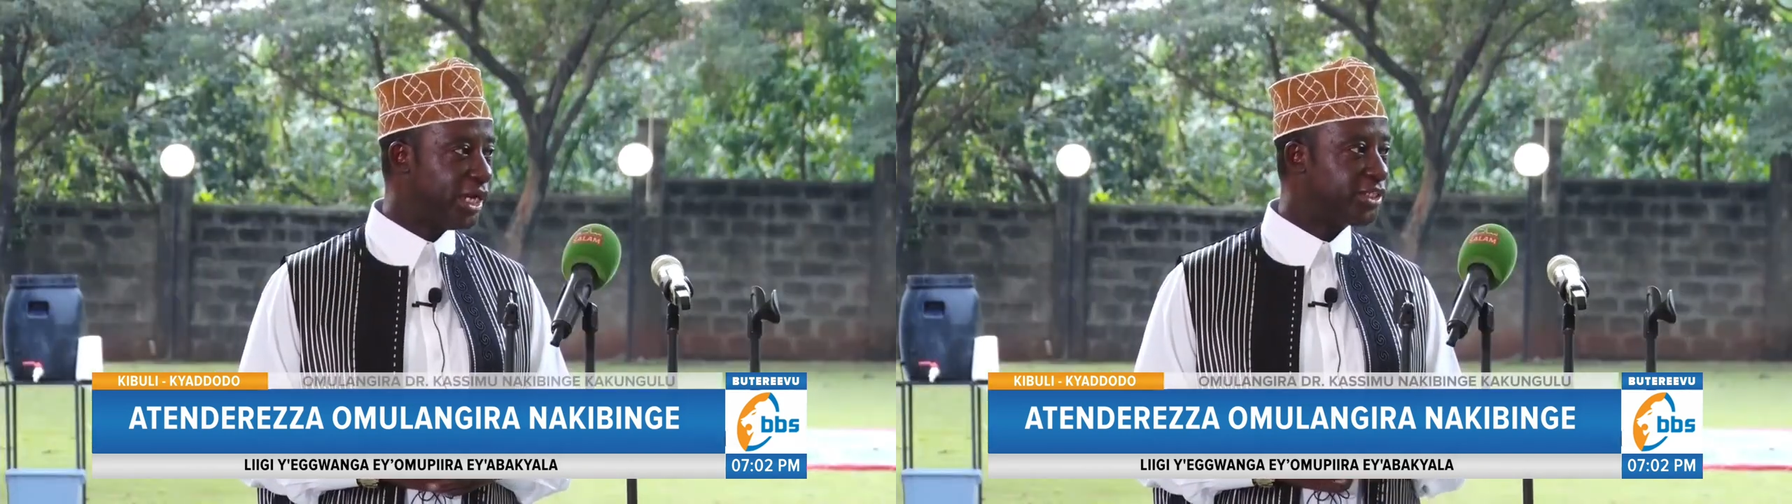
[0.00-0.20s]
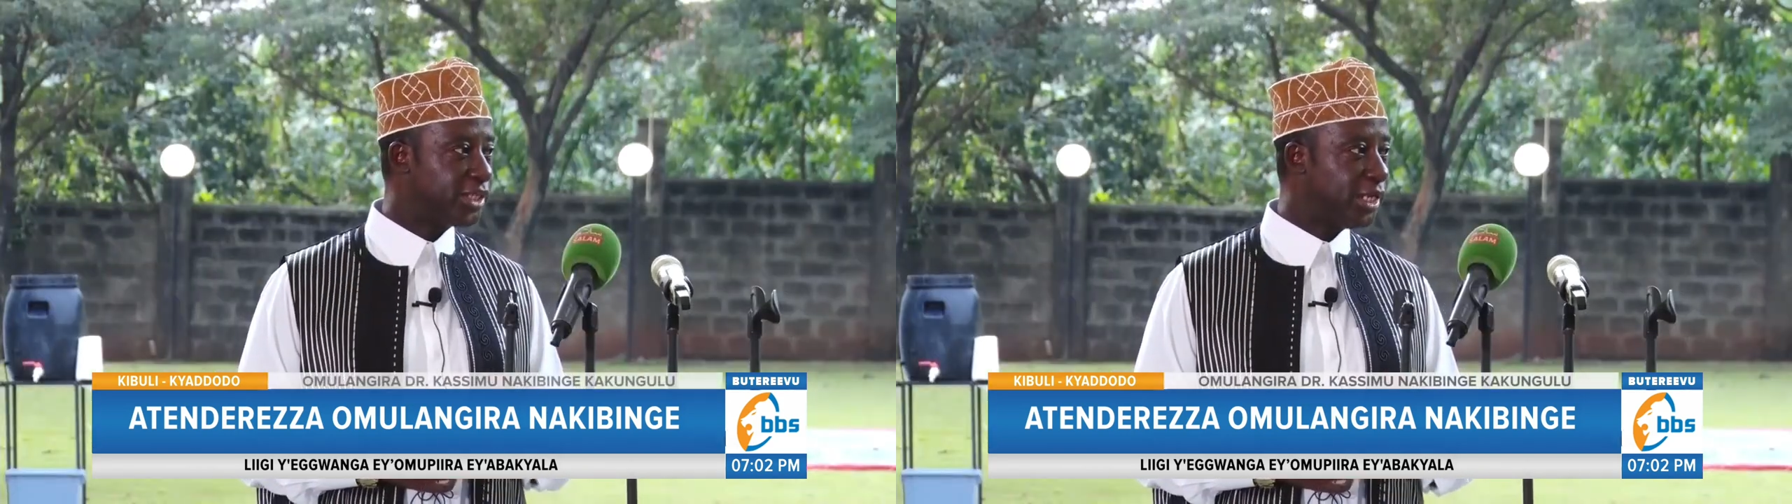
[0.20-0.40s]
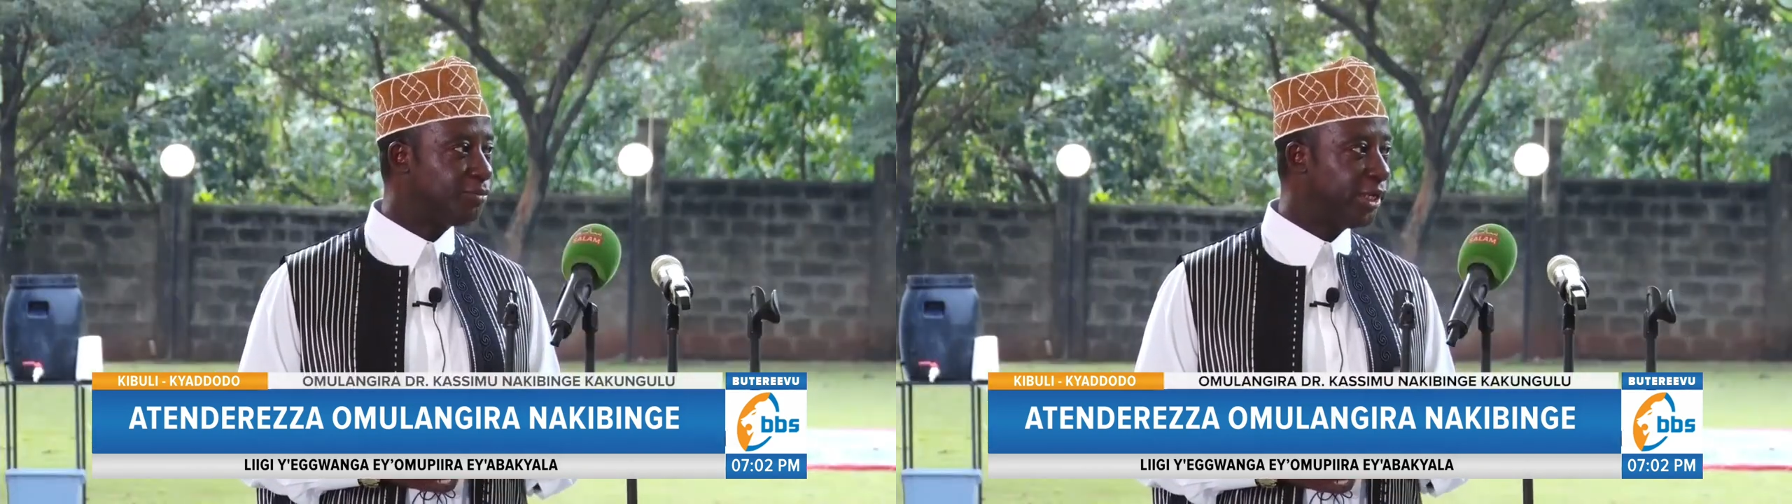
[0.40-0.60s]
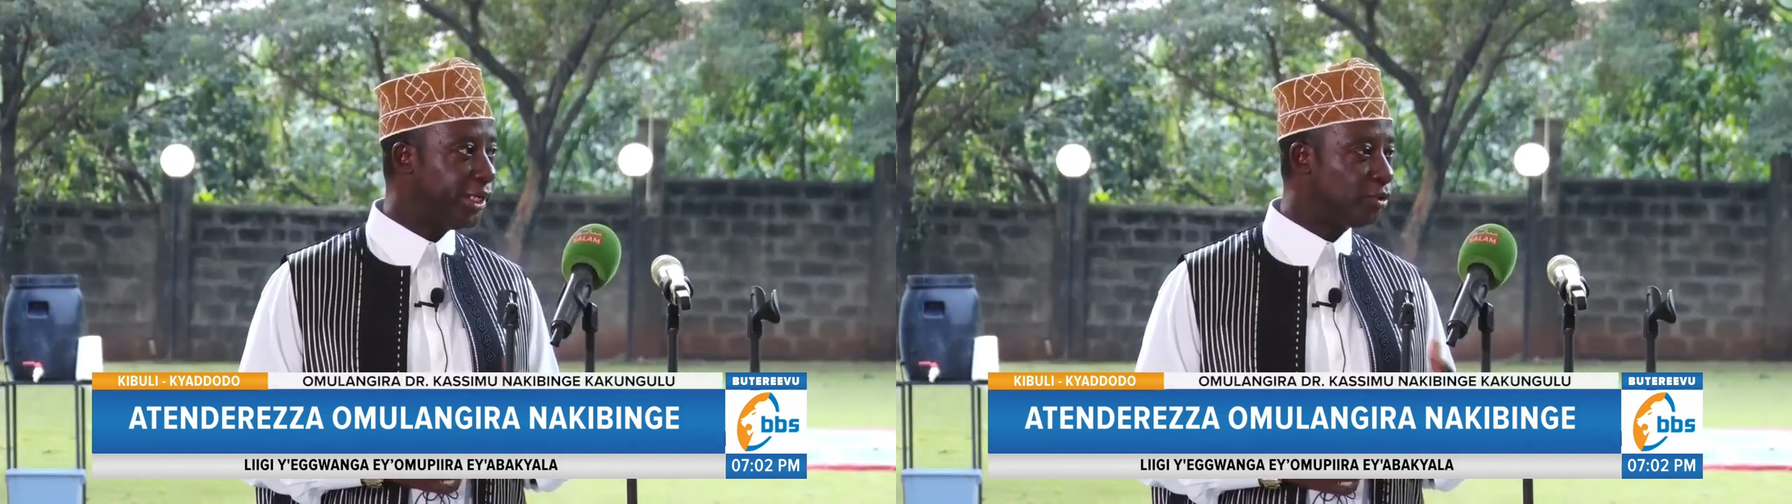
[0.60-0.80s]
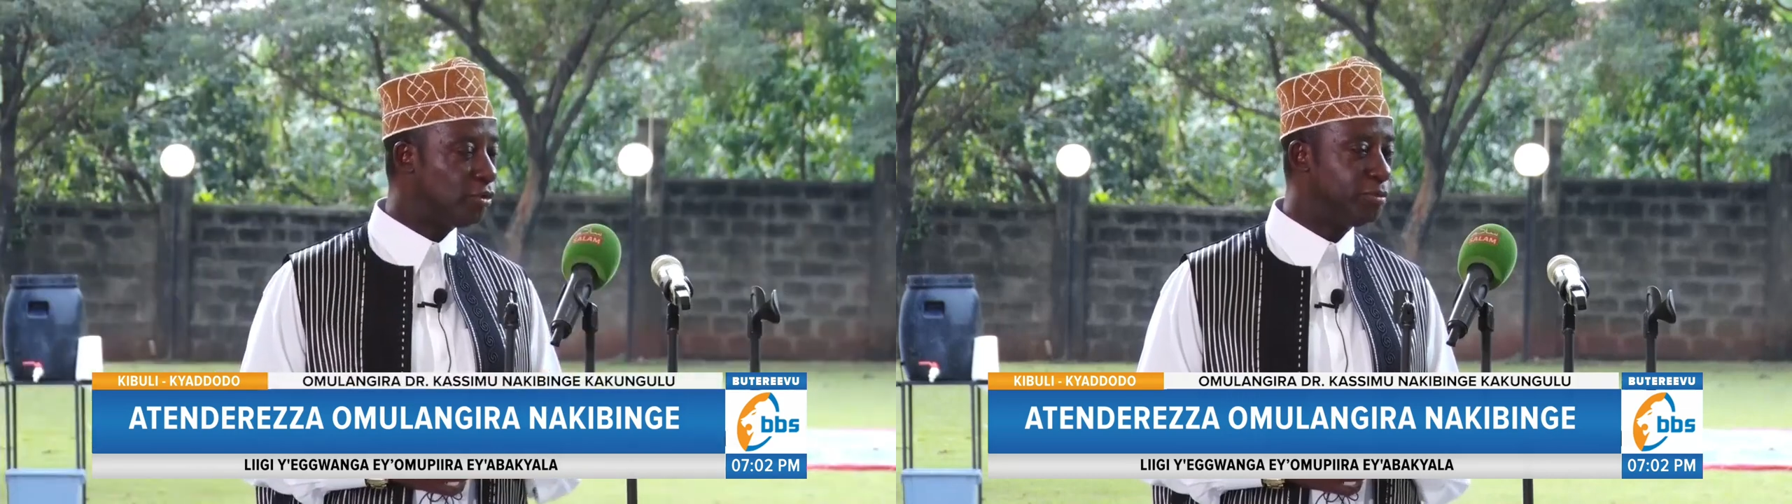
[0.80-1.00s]
Assalamu
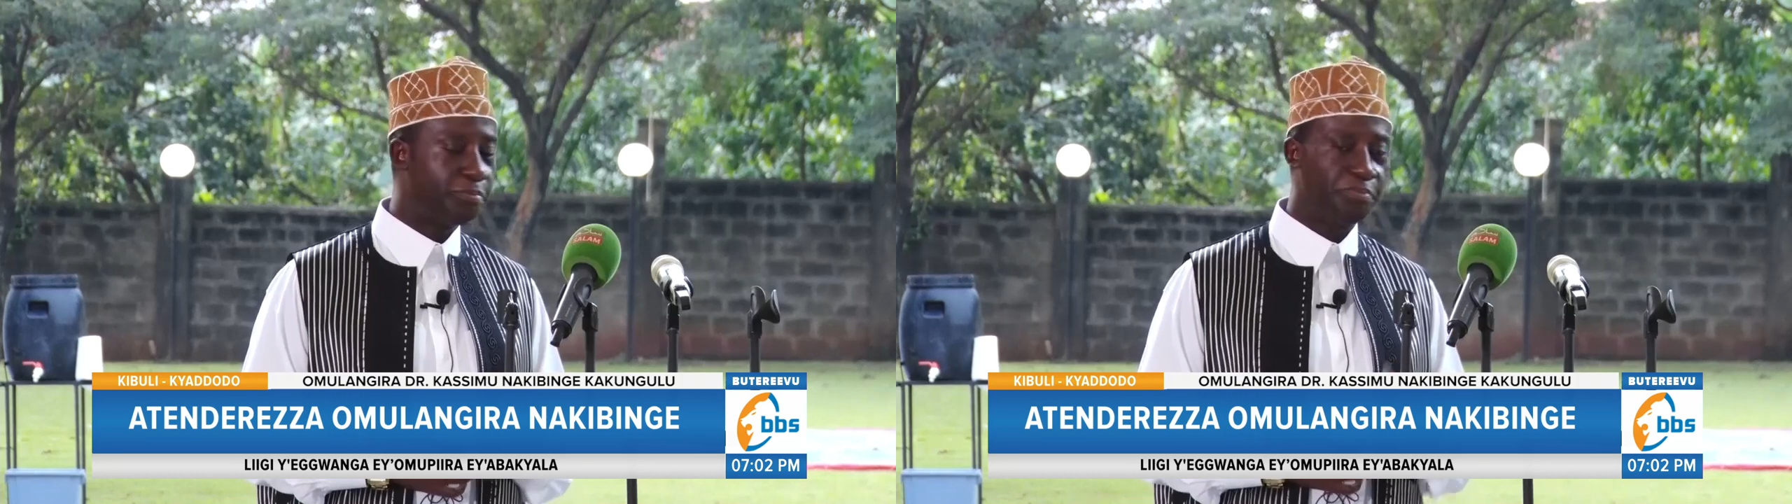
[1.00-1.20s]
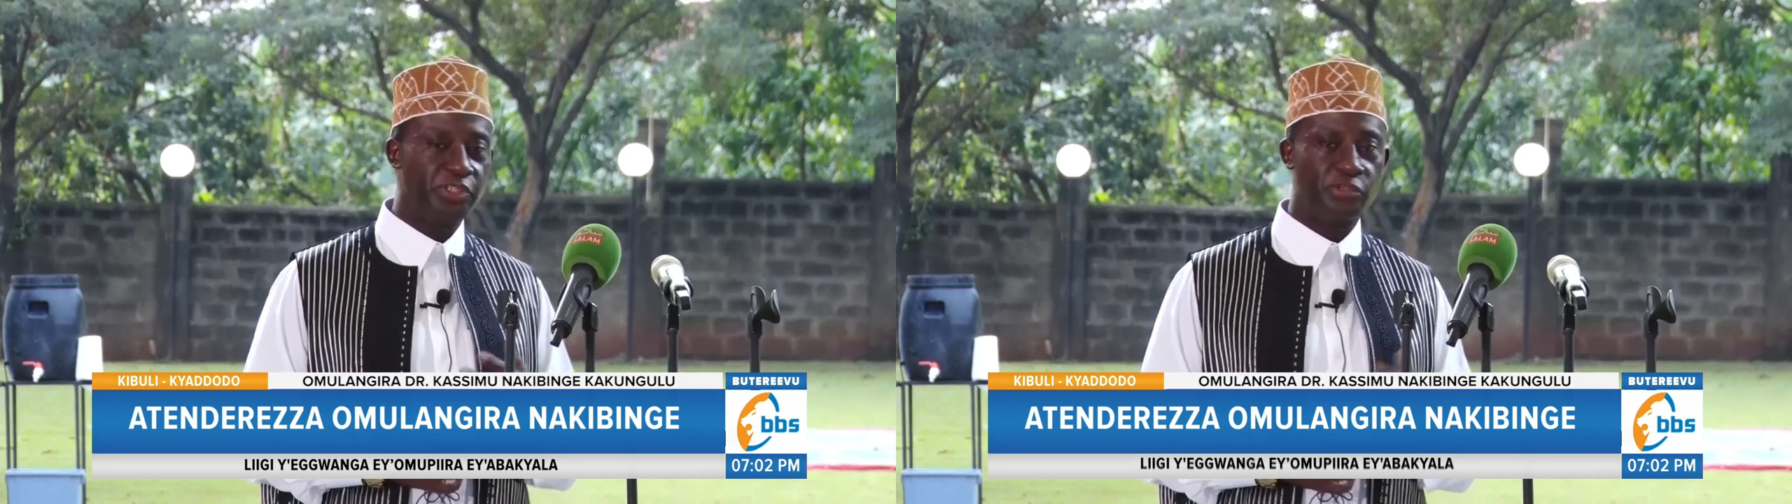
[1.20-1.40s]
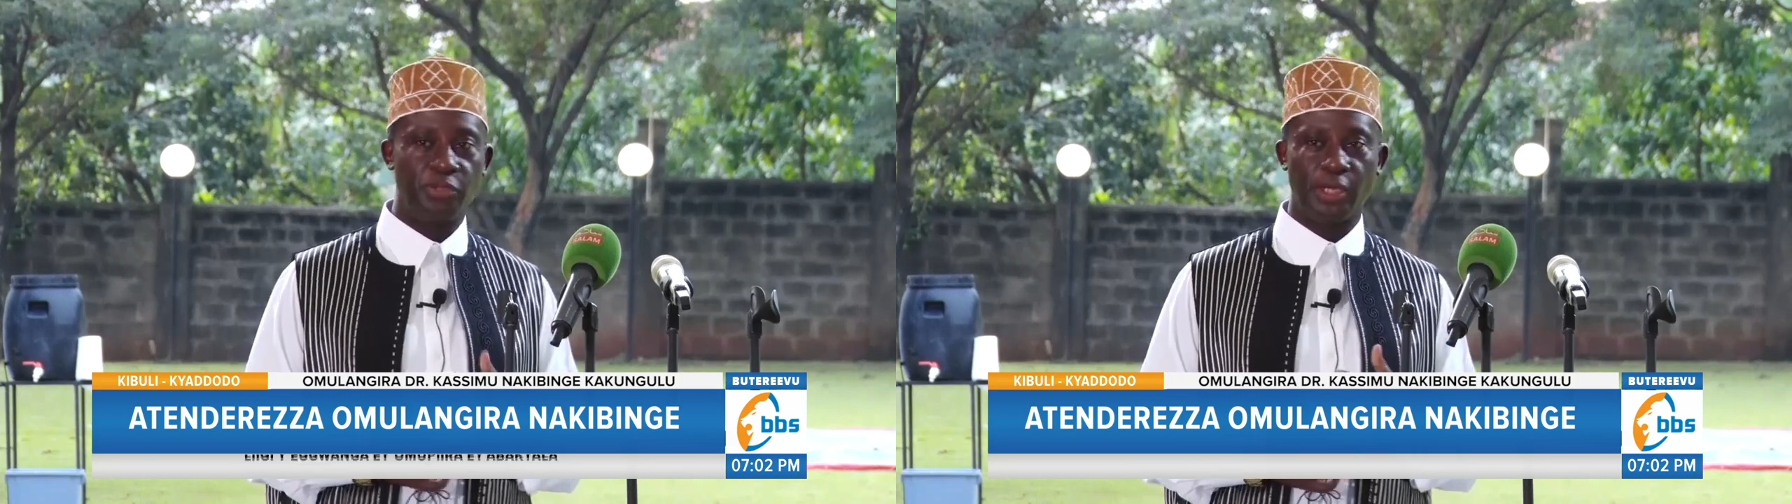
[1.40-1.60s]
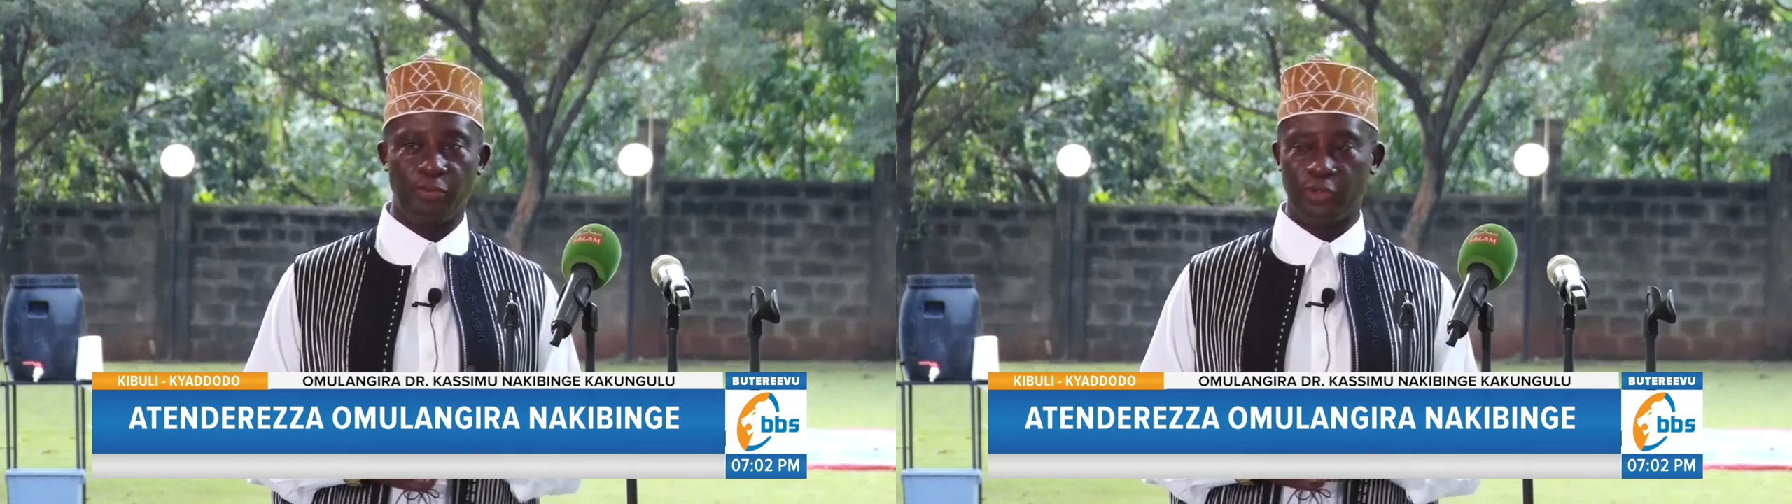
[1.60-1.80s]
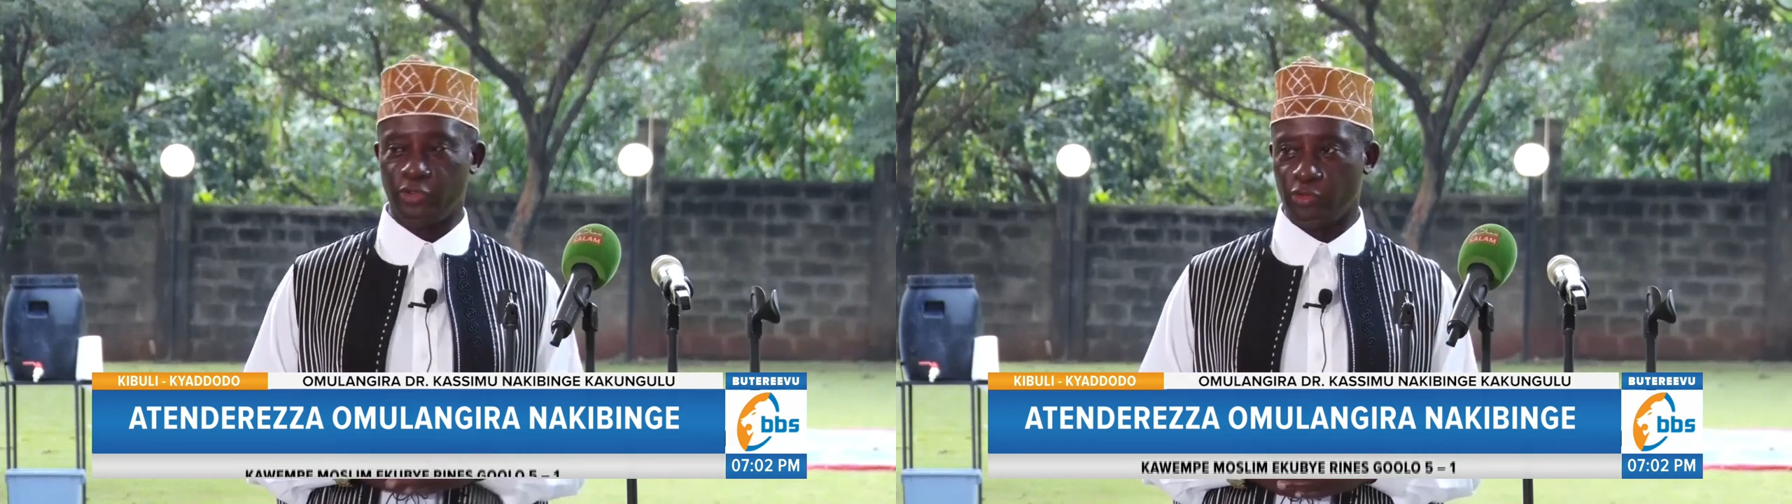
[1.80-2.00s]
alaikum, peace be
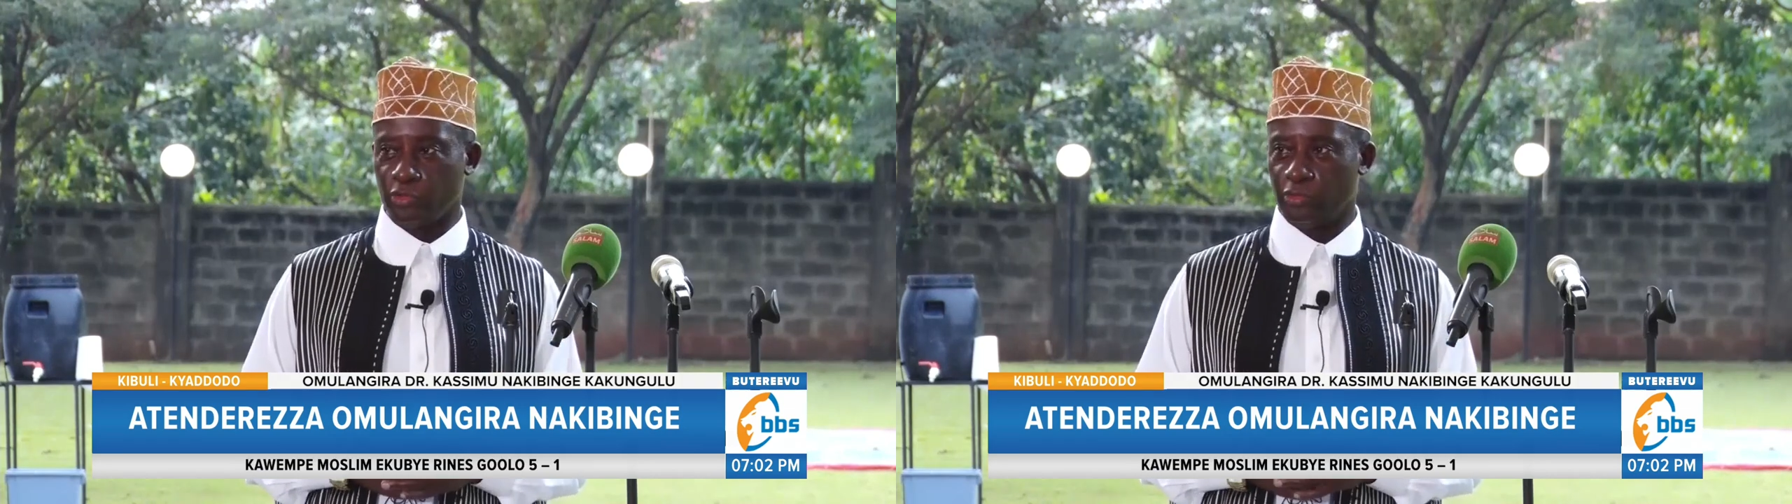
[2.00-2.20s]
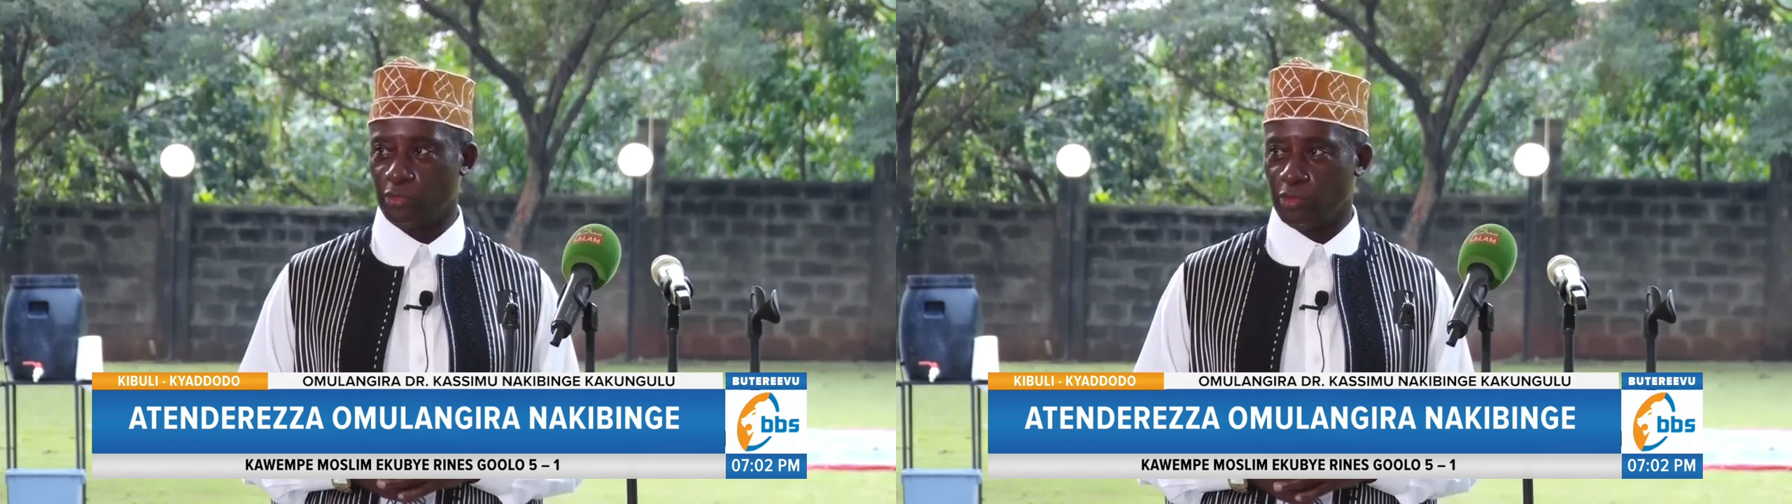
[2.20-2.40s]
upon you.